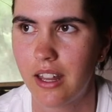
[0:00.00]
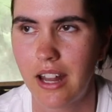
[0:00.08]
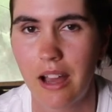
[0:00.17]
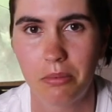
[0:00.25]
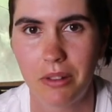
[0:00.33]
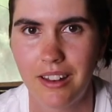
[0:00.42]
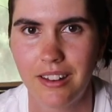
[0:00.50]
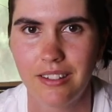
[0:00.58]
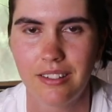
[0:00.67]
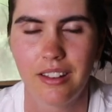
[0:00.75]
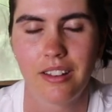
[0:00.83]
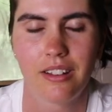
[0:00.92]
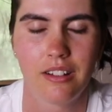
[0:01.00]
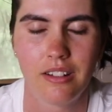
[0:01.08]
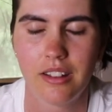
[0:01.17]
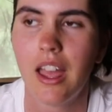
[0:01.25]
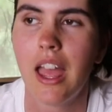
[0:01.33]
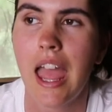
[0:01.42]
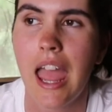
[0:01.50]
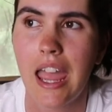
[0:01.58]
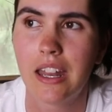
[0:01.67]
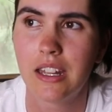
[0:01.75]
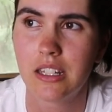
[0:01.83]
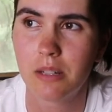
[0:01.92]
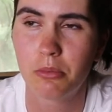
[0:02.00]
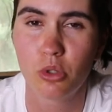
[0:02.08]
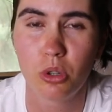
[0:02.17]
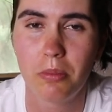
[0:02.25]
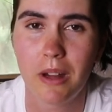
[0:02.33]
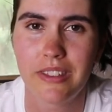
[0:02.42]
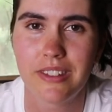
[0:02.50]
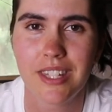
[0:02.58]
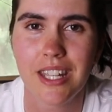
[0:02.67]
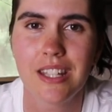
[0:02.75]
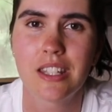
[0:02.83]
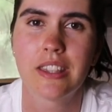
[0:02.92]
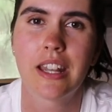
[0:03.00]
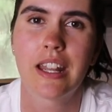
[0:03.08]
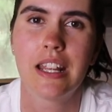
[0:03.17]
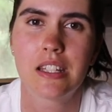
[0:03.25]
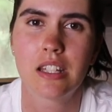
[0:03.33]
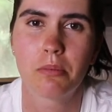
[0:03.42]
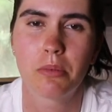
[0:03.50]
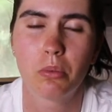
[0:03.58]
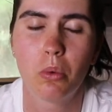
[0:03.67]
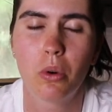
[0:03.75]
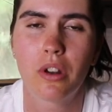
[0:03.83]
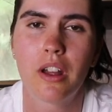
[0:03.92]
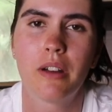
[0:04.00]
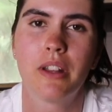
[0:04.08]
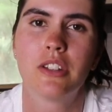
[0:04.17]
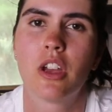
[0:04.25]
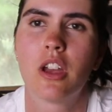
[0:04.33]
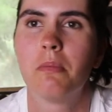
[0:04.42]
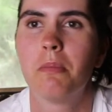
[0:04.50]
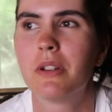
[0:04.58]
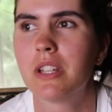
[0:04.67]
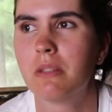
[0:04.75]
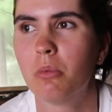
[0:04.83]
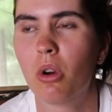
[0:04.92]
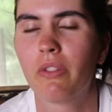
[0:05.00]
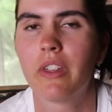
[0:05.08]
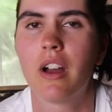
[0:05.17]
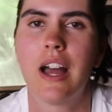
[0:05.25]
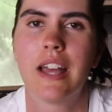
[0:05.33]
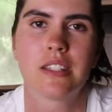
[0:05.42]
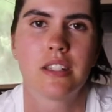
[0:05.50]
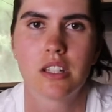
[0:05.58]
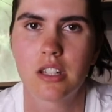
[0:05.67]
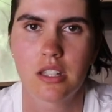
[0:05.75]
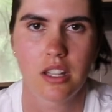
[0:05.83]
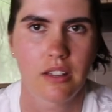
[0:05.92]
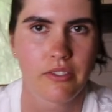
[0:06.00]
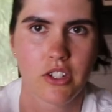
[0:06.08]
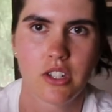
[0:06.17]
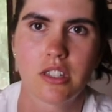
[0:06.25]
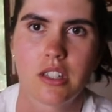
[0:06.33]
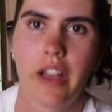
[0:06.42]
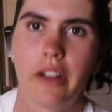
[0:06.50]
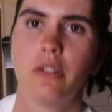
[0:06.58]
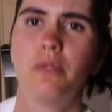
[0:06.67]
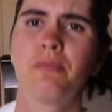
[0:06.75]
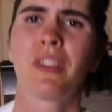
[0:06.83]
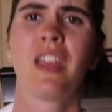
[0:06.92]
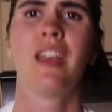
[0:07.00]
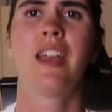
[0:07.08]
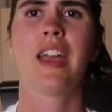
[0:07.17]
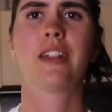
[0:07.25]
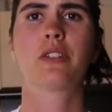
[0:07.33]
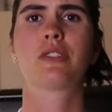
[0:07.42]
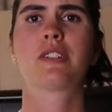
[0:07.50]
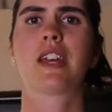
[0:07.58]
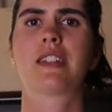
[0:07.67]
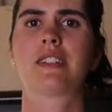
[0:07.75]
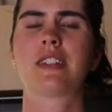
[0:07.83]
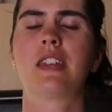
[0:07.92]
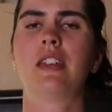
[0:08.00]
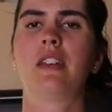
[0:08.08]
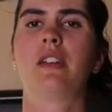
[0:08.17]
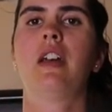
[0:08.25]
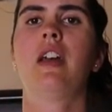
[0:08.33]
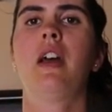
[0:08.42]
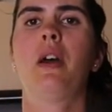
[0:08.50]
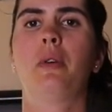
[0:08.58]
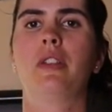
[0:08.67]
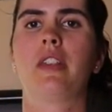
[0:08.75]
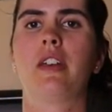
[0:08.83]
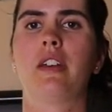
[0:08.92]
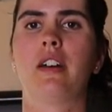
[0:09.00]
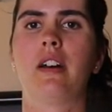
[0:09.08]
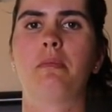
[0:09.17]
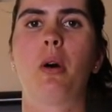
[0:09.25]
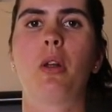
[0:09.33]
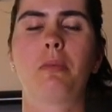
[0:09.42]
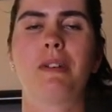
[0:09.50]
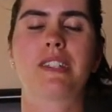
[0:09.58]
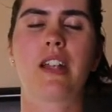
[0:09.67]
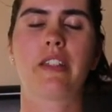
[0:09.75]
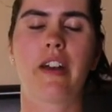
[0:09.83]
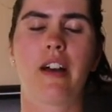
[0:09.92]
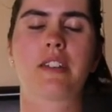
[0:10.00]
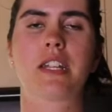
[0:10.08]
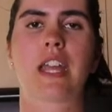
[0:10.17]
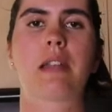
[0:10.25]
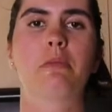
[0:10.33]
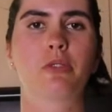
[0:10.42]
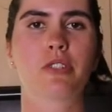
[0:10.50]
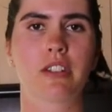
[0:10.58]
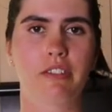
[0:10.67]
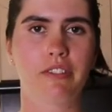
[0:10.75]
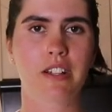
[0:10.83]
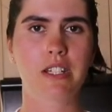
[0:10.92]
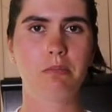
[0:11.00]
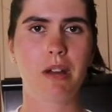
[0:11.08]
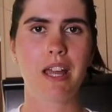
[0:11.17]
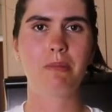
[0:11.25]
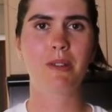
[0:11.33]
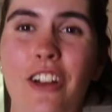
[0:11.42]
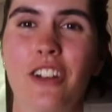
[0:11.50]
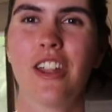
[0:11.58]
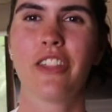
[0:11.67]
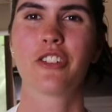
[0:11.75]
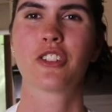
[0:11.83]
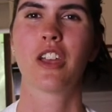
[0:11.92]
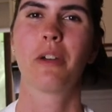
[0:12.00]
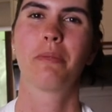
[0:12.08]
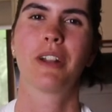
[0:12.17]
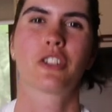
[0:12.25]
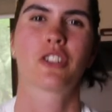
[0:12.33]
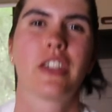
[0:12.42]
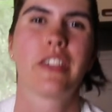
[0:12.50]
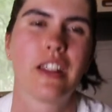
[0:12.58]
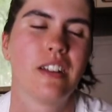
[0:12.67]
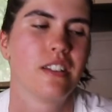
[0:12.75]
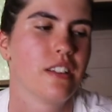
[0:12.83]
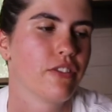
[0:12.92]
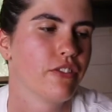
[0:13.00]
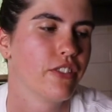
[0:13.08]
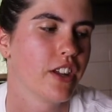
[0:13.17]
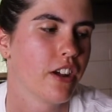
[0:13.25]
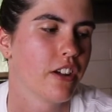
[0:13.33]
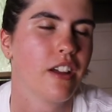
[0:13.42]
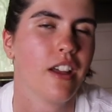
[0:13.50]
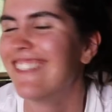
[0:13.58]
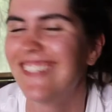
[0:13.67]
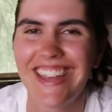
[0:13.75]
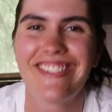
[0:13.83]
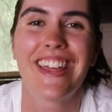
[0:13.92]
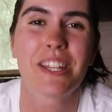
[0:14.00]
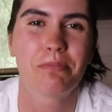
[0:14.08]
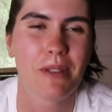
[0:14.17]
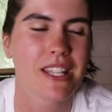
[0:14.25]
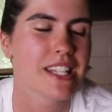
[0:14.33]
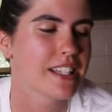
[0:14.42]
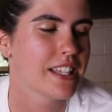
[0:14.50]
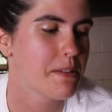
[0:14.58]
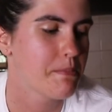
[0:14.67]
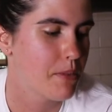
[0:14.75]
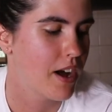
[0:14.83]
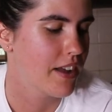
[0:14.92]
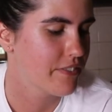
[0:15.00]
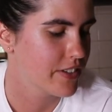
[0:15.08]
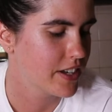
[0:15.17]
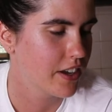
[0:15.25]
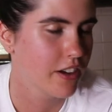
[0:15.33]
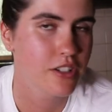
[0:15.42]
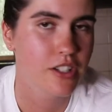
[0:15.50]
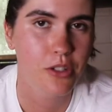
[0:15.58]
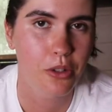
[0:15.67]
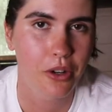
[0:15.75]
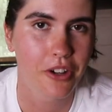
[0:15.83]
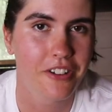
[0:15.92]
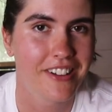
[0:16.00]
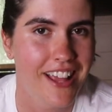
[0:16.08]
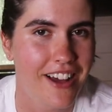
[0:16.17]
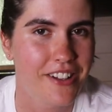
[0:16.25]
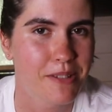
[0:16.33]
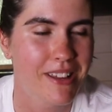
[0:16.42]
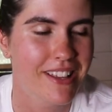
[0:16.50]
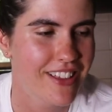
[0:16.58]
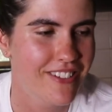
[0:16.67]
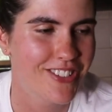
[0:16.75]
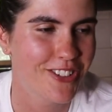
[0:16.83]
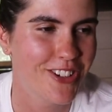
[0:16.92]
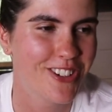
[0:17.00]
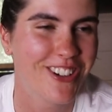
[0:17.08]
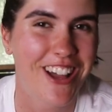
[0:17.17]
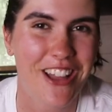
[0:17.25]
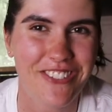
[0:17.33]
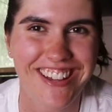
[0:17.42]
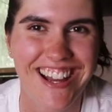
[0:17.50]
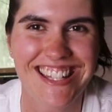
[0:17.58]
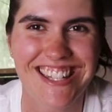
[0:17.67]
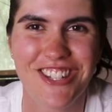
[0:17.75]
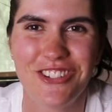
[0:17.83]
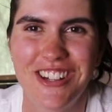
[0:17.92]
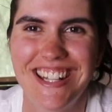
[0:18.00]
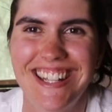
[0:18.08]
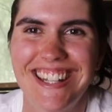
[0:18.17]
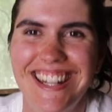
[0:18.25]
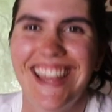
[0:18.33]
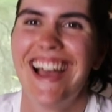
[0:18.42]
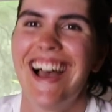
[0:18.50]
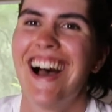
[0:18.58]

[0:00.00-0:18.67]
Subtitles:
in our planet, like, and is absorbed by the seas, and that heats up the water, in turn melting more of the ice, and it's just like a vicious cycle. And so we start to see when the polar bears and other Arctic animals that are affected by it. I got another shirt, but I'll share that in a different video. But yeah, that's basically my video tutorial on how to make lavender oil. I hope you guys enjoyed it.